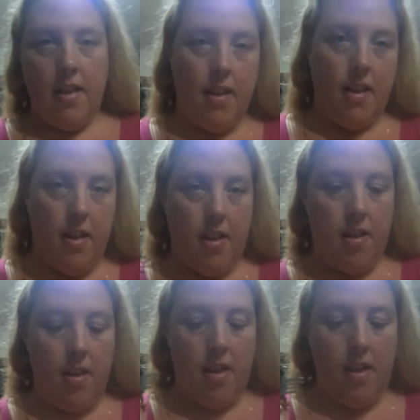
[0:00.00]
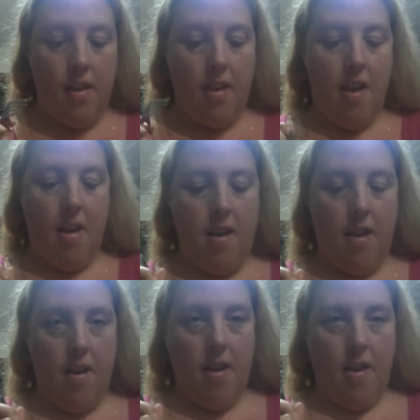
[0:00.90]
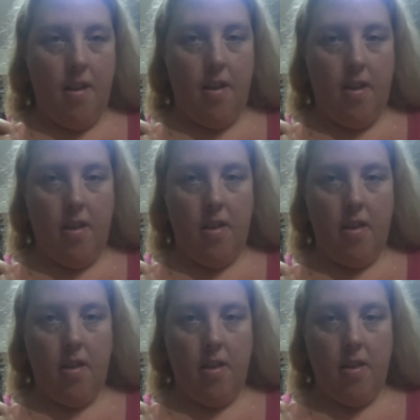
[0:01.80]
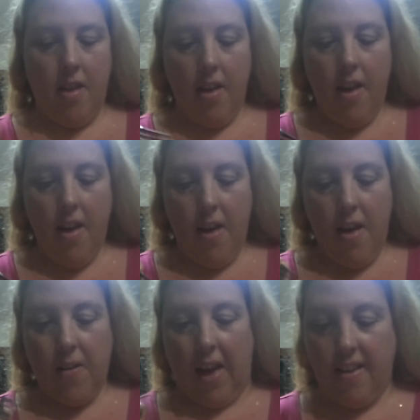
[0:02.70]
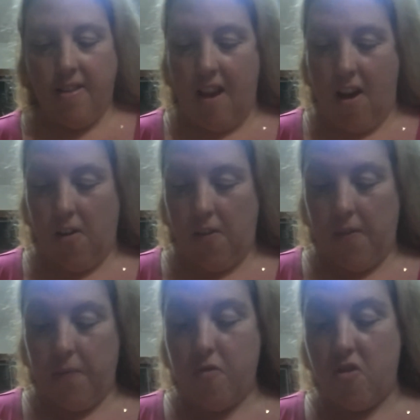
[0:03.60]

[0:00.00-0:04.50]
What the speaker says: (silence)